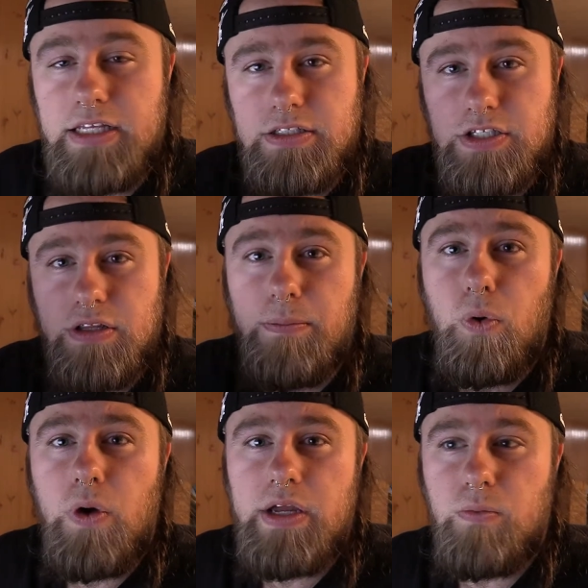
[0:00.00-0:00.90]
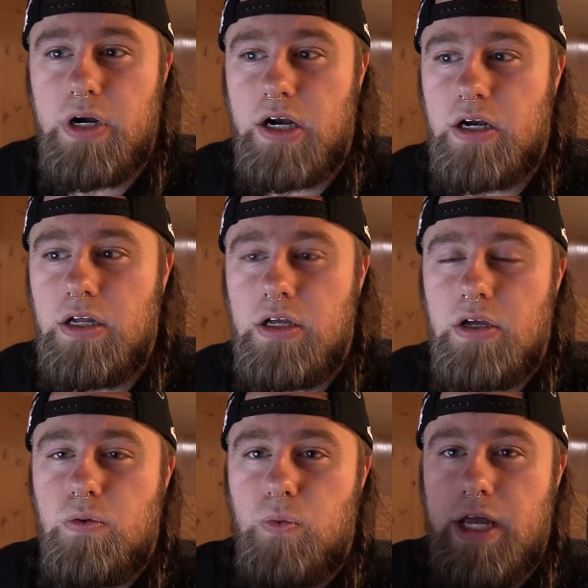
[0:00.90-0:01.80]
to the point where
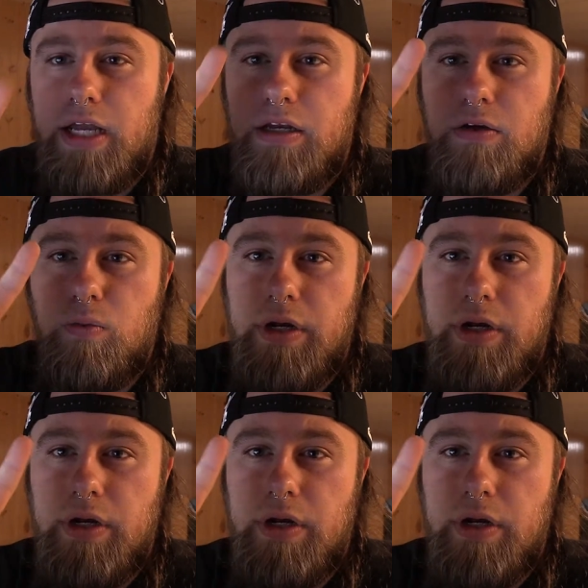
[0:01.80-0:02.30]
when